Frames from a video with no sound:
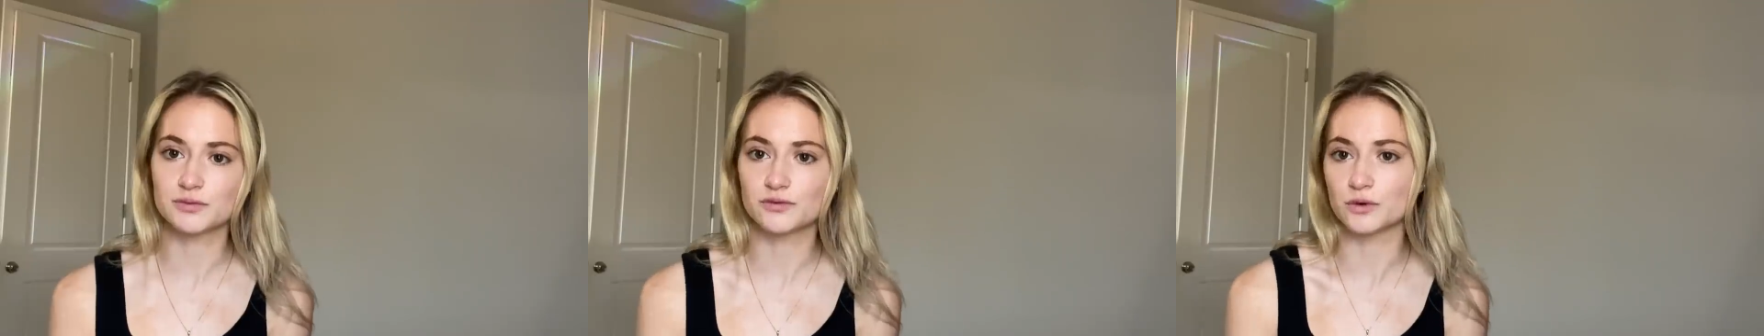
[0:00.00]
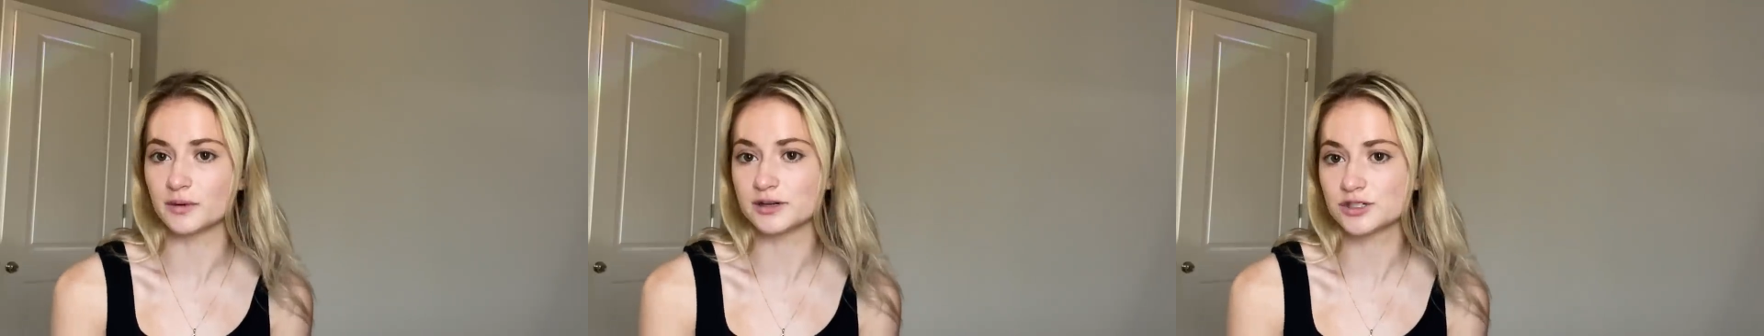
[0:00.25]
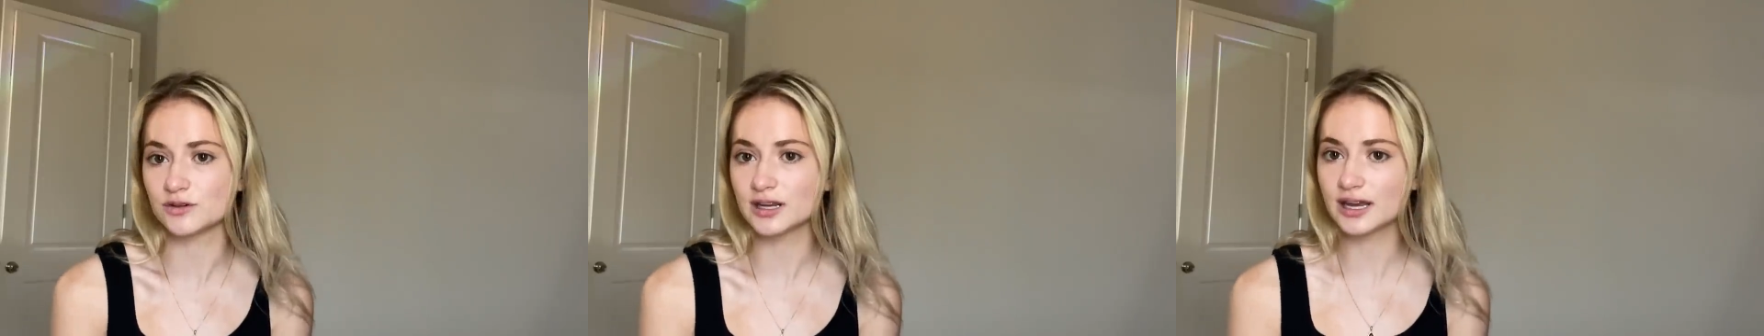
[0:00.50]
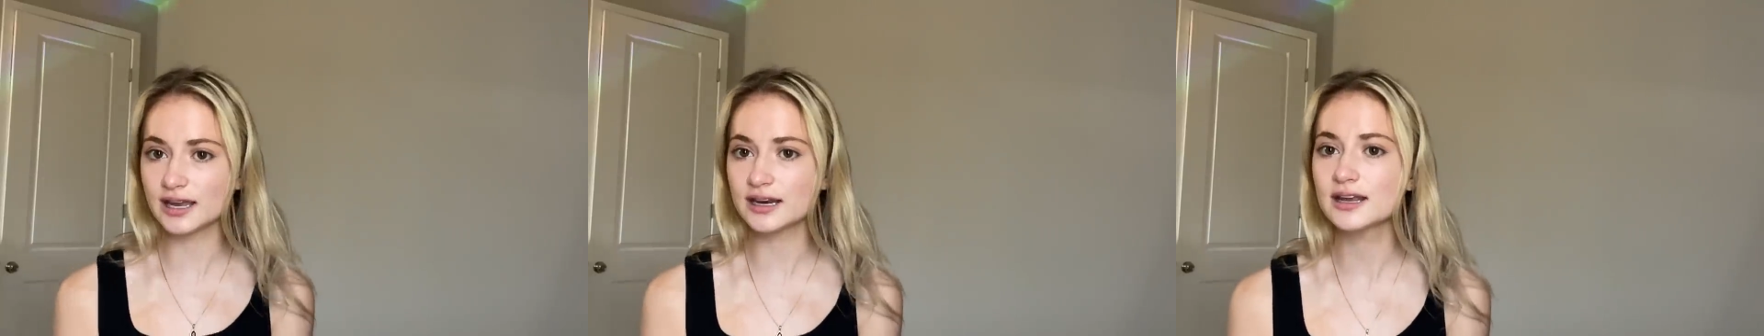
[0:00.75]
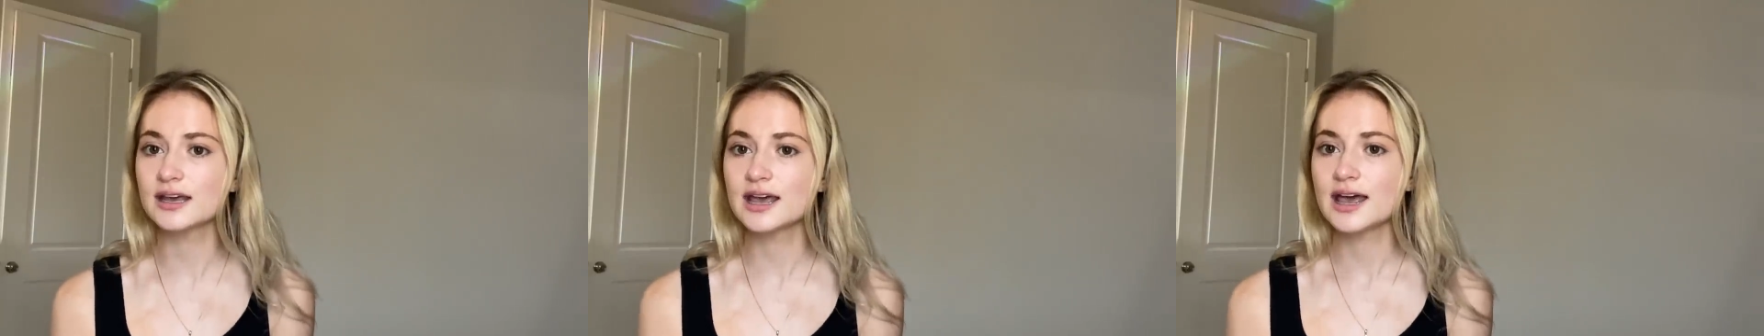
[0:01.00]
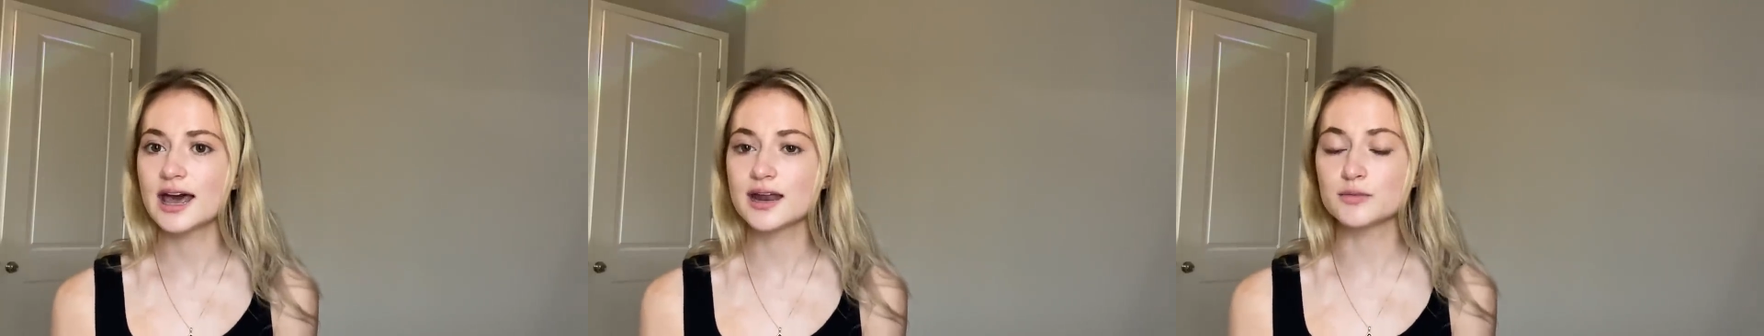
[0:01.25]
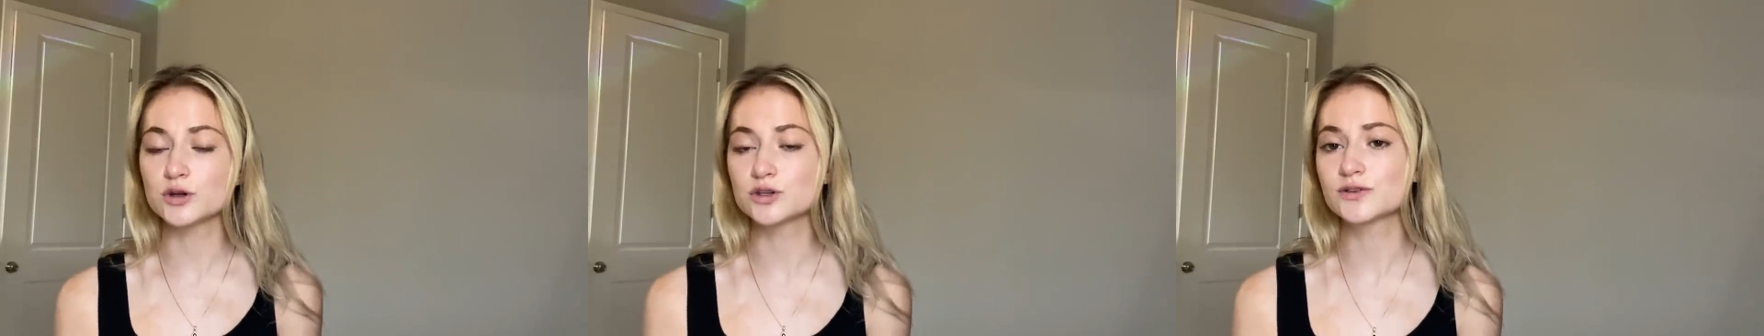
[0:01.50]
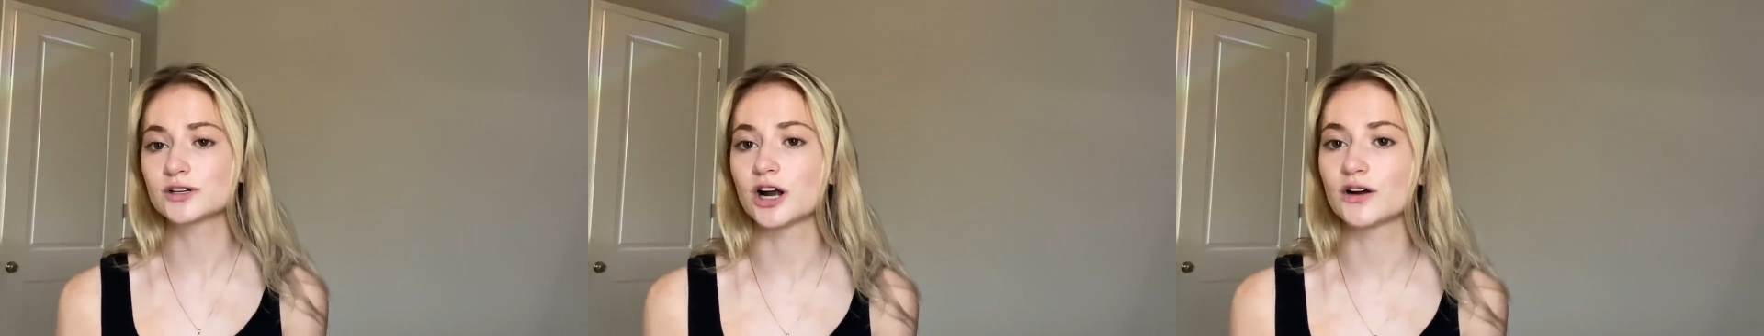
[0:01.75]
before we shoot again. And most
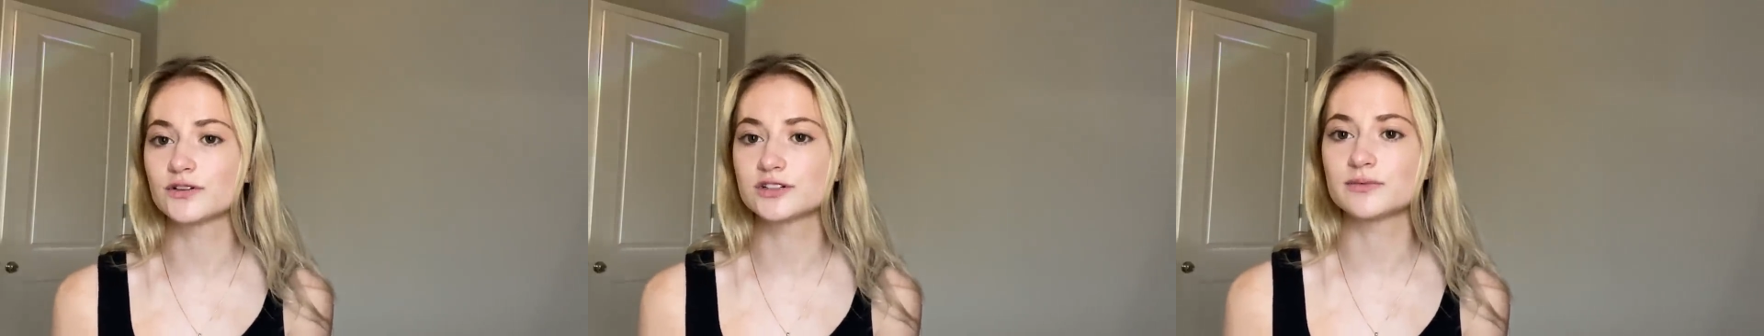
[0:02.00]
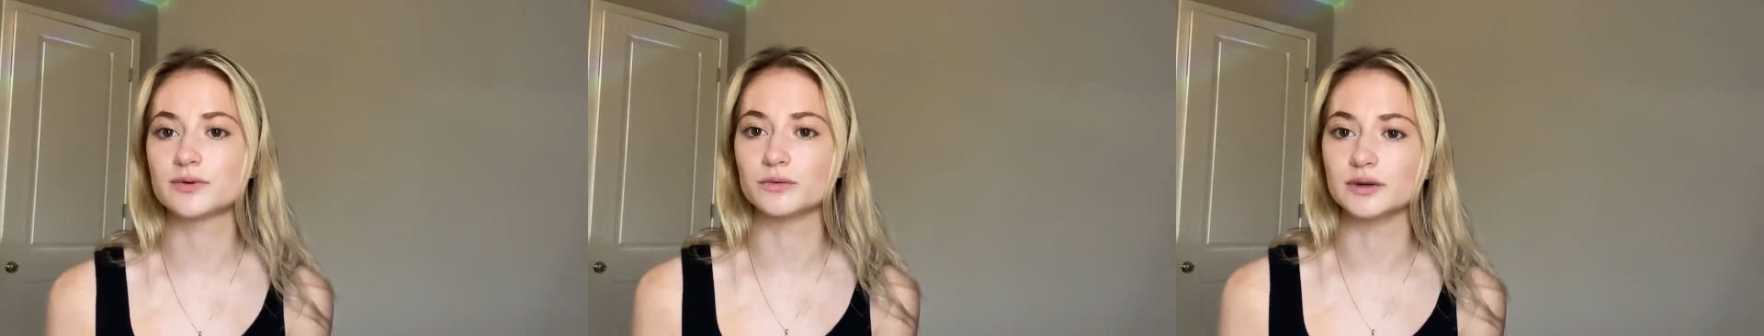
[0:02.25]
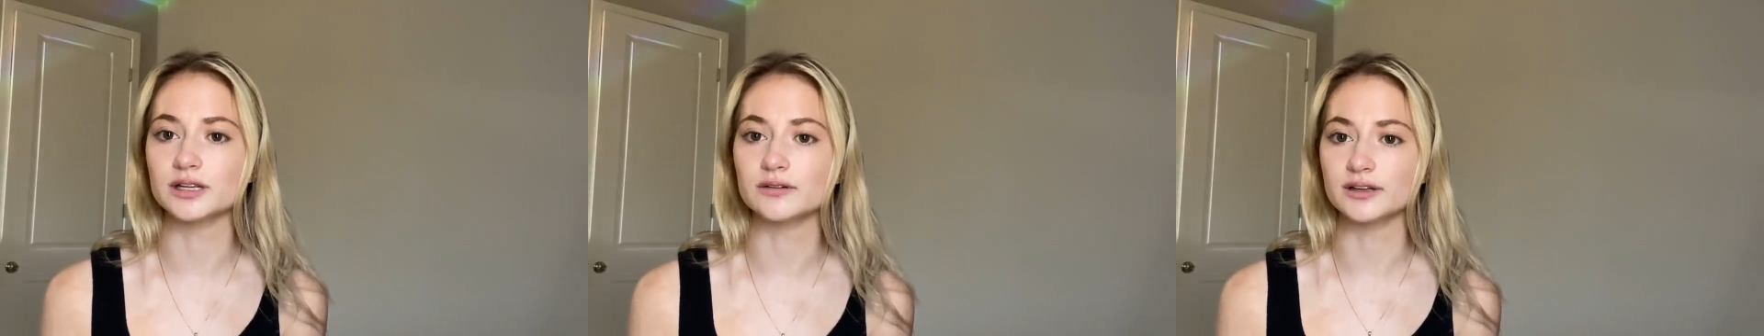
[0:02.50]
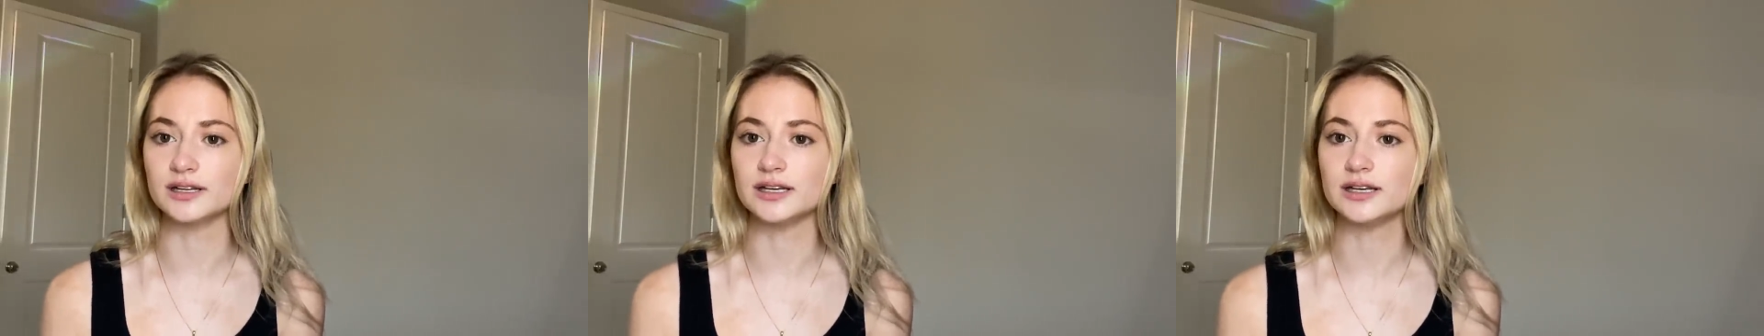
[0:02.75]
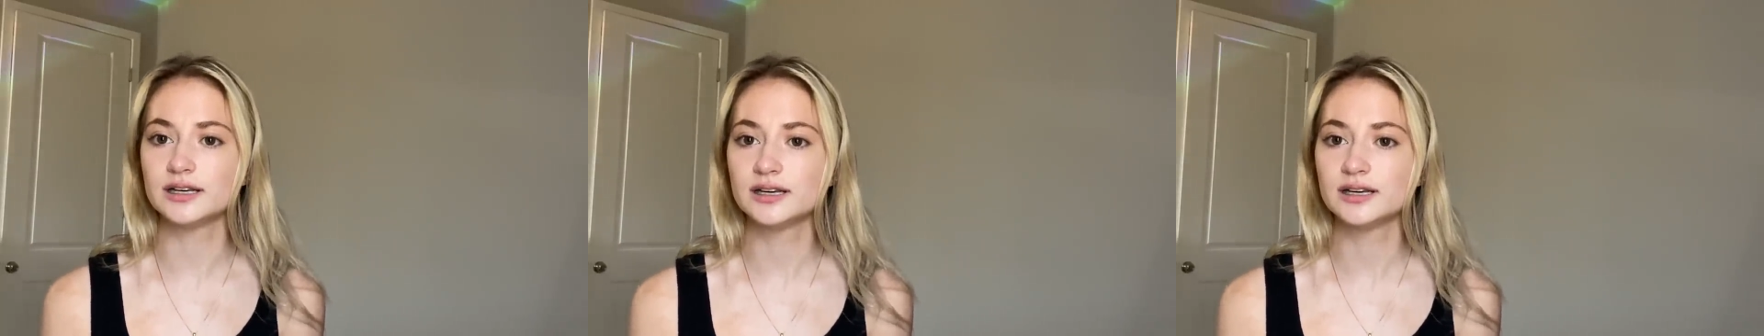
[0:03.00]
photographers have been really, really